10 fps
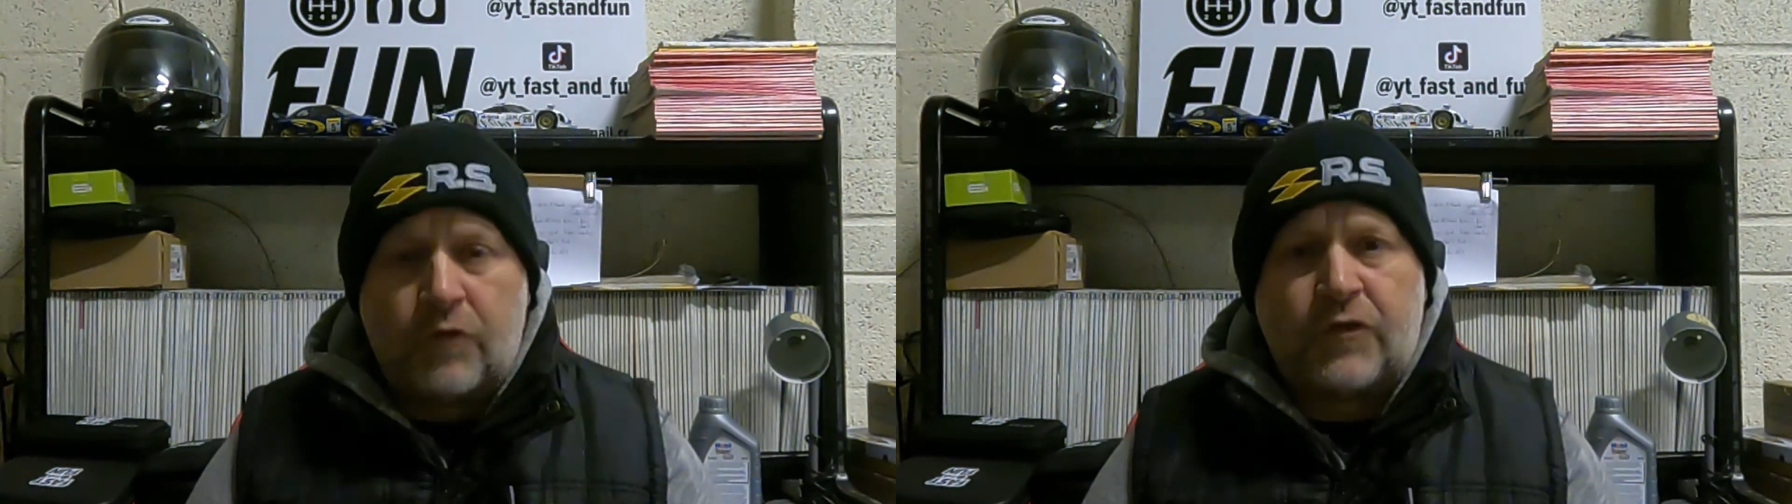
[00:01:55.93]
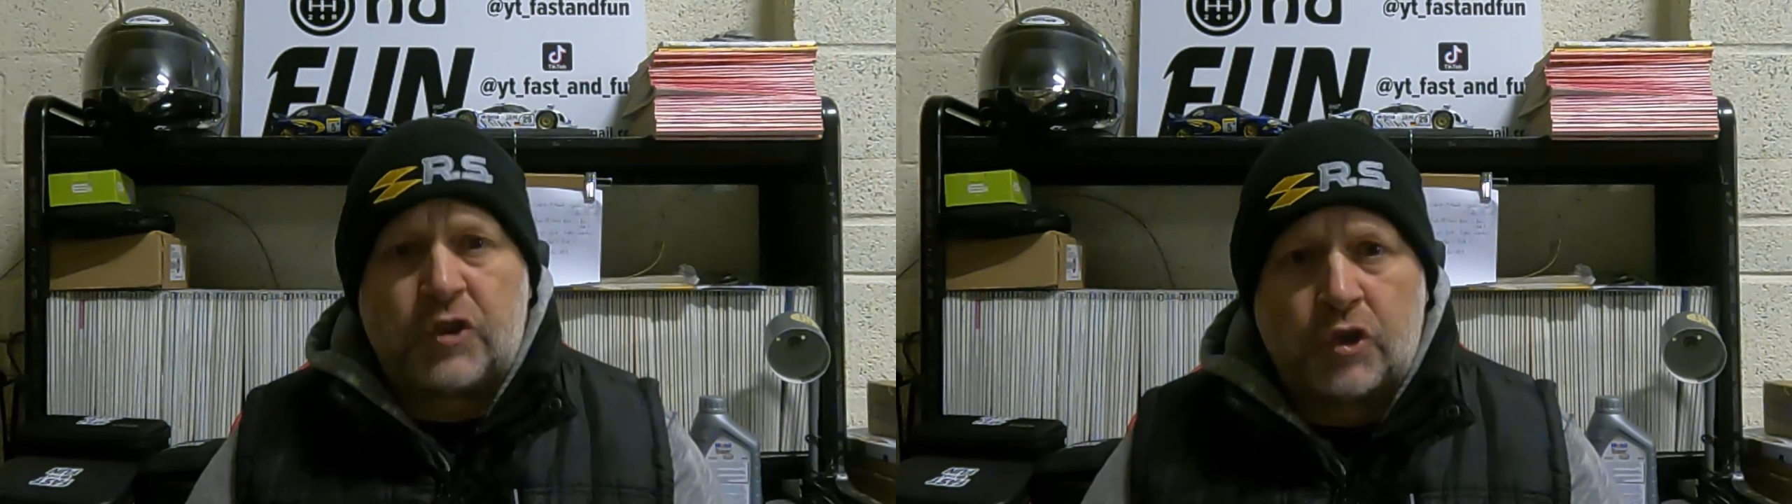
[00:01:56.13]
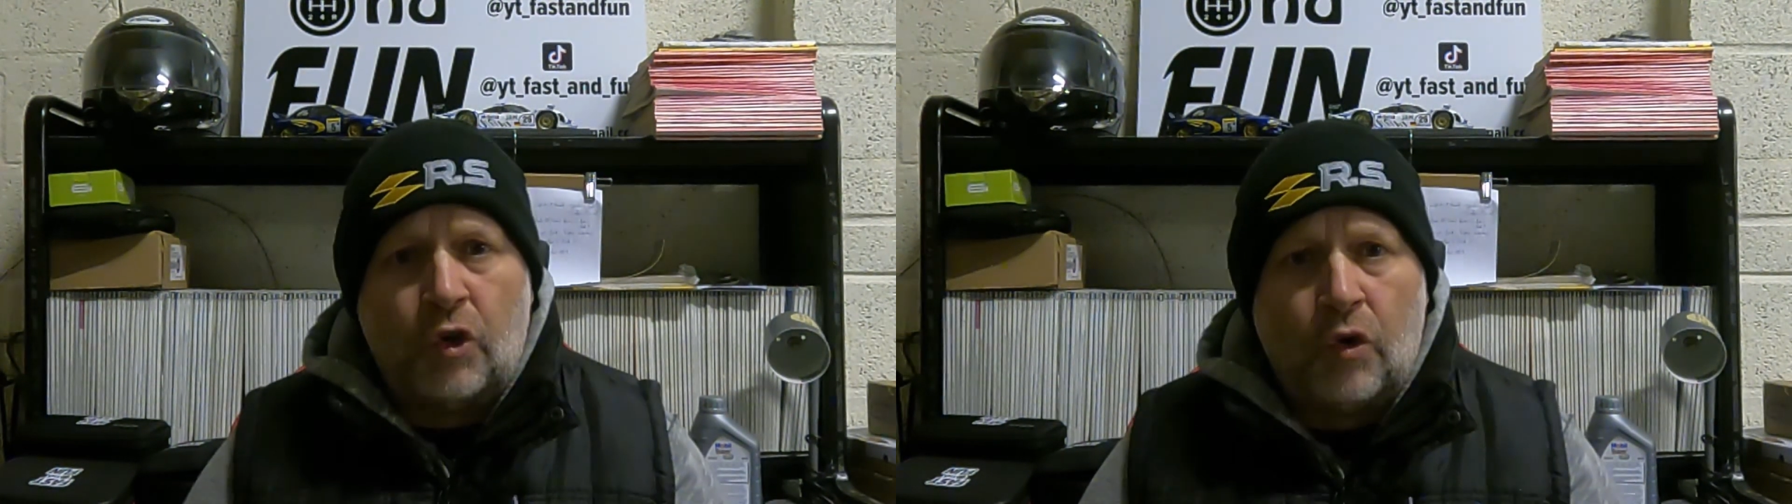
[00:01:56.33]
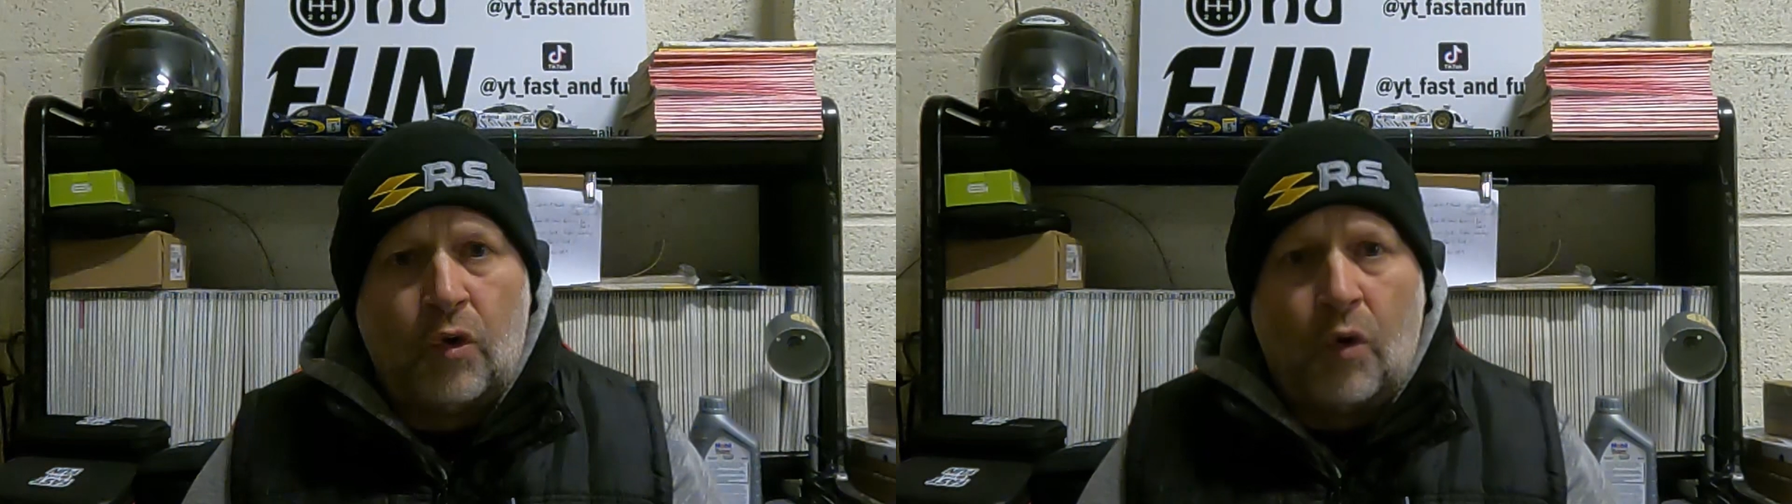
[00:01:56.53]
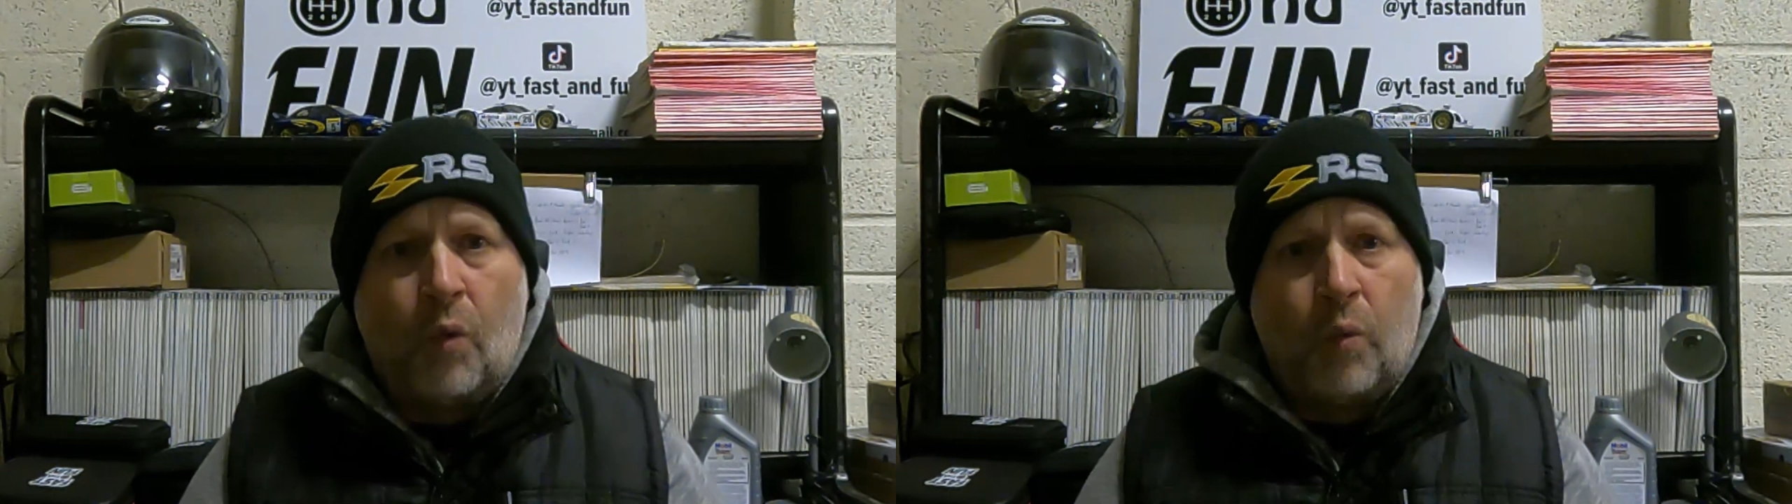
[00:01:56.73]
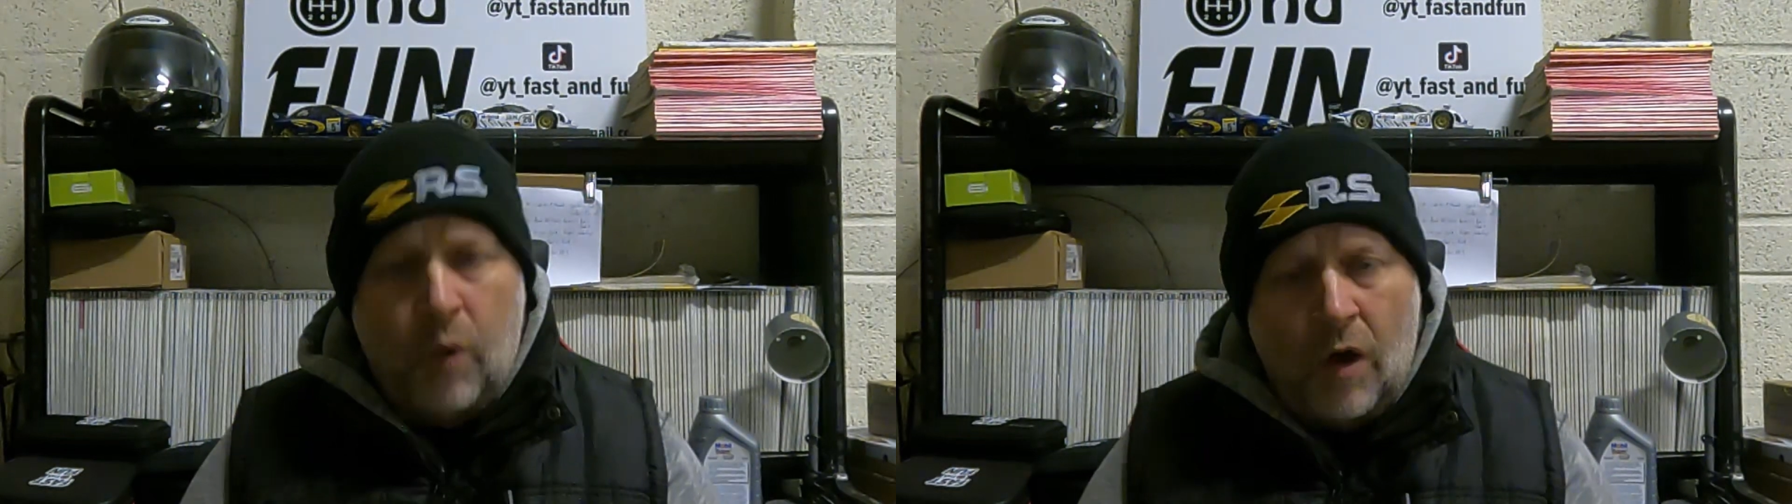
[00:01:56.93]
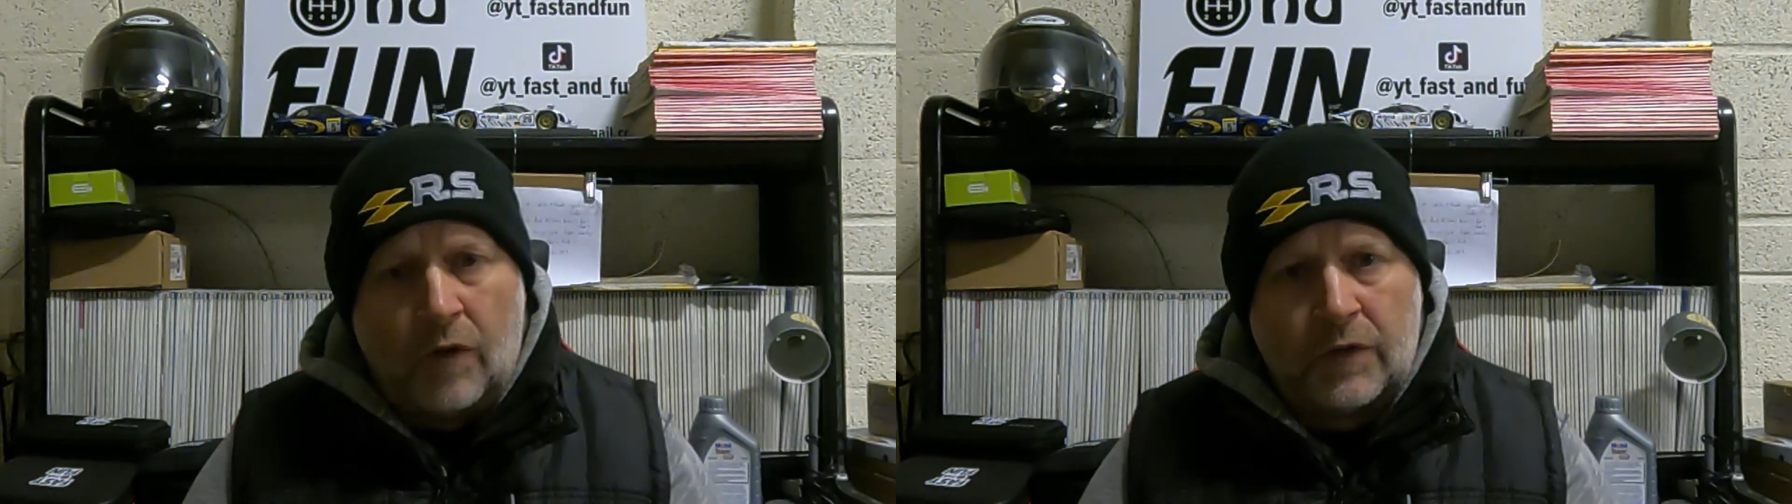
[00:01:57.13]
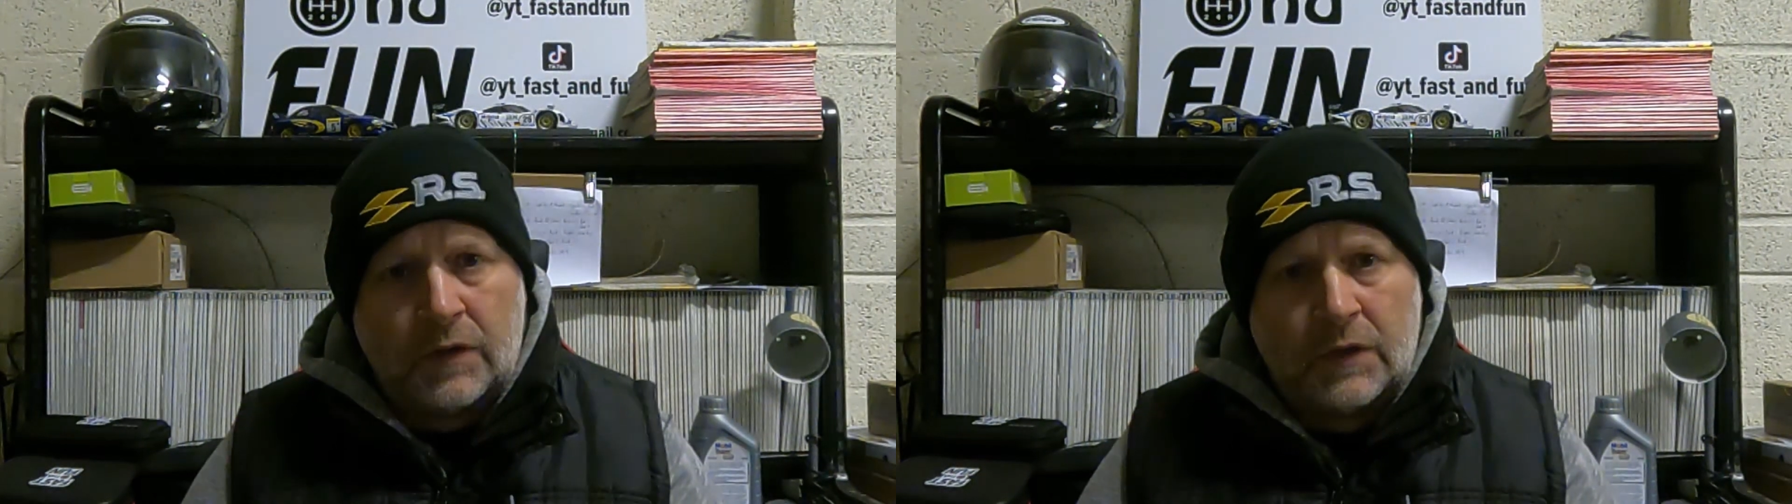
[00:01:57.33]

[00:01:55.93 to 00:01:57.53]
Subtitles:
sure, one